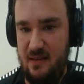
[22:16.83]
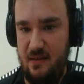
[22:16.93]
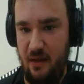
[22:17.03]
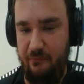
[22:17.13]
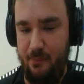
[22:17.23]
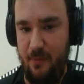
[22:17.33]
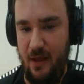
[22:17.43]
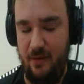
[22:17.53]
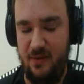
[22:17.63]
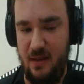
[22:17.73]
Of
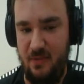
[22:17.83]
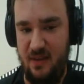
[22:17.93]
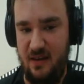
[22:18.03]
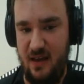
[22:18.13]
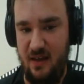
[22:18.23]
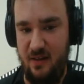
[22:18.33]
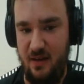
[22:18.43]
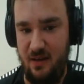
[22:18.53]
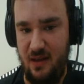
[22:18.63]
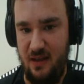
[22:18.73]
some of the
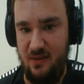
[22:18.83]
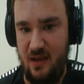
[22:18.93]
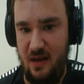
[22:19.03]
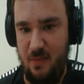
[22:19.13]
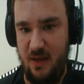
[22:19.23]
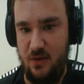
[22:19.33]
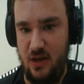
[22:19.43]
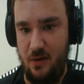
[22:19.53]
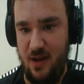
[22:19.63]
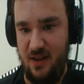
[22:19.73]
dialogue I said about
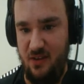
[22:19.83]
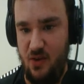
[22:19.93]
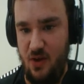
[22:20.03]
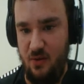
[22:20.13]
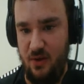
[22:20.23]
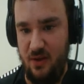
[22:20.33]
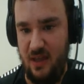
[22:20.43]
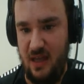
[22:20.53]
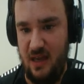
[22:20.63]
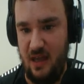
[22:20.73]
Shigaraki's new look,
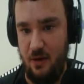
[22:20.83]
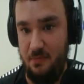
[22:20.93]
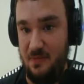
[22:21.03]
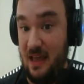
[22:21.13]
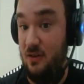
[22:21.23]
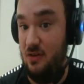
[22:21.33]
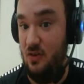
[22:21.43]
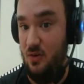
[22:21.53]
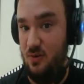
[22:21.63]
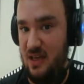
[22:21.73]
and I hope they
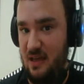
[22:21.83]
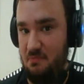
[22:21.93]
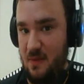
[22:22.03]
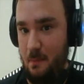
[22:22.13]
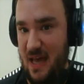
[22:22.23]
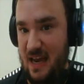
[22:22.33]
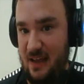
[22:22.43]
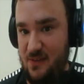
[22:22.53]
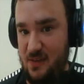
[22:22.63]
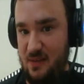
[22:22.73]
do keep the
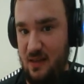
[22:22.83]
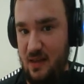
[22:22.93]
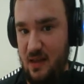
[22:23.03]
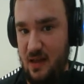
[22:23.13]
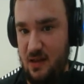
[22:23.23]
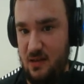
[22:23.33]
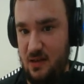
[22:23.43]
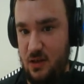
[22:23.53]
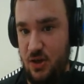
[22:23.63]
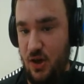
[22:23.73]
badass
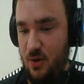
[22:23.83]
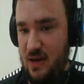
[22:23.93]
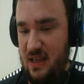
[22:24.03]
code.